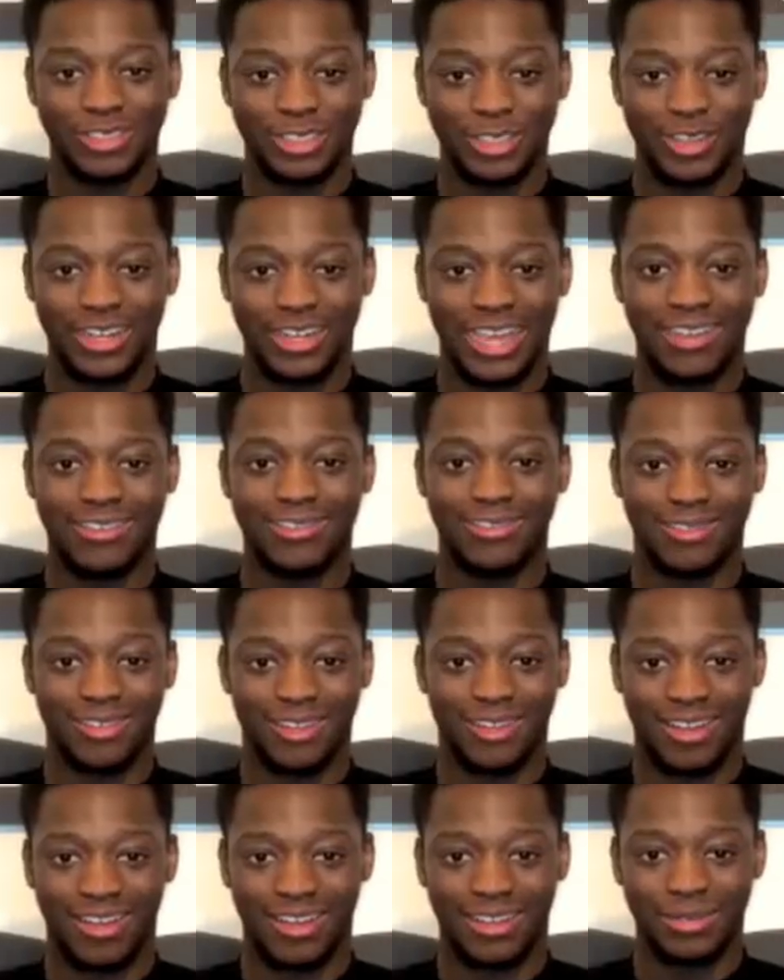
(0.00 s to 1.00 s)
You're like
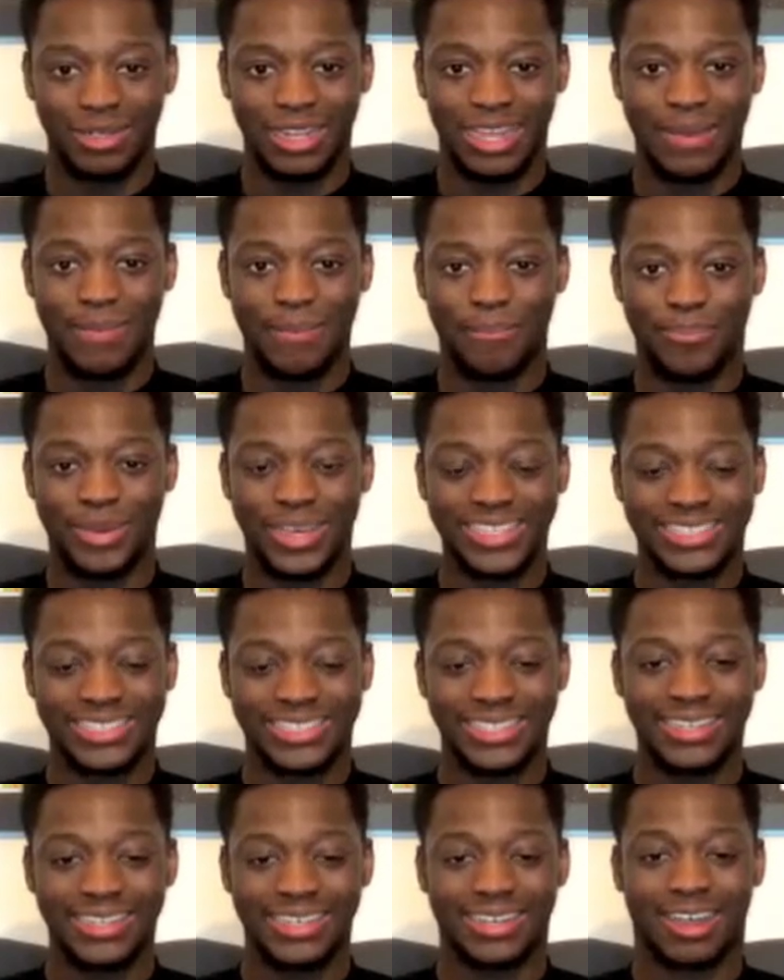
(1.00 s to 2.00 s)
raw, like
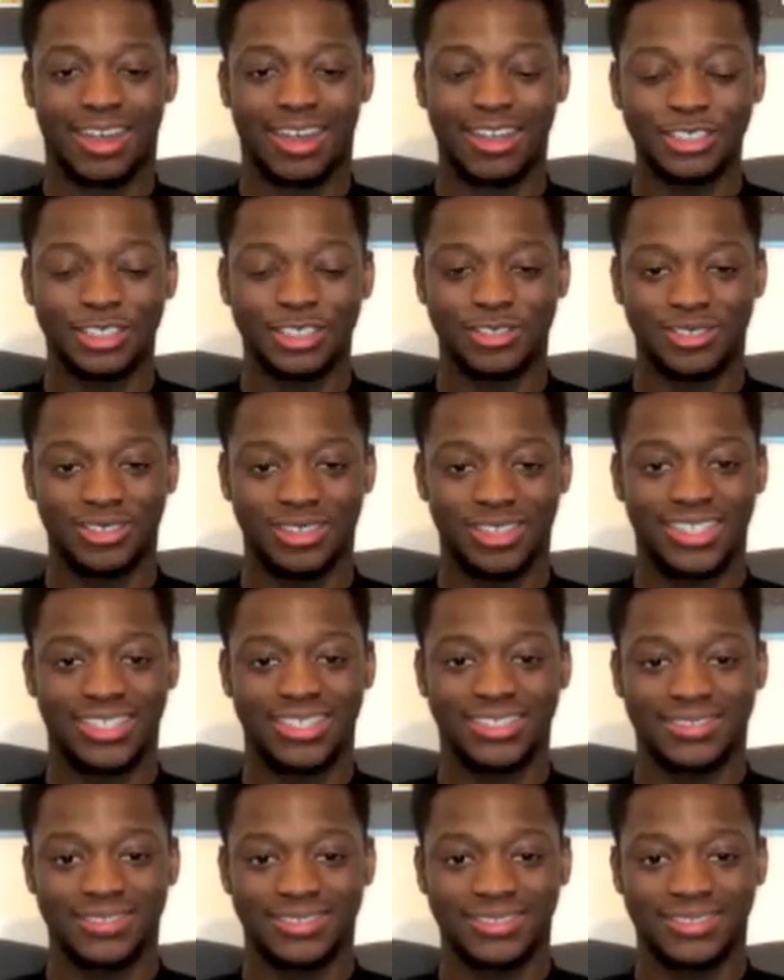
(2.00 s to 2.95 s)
best in the country.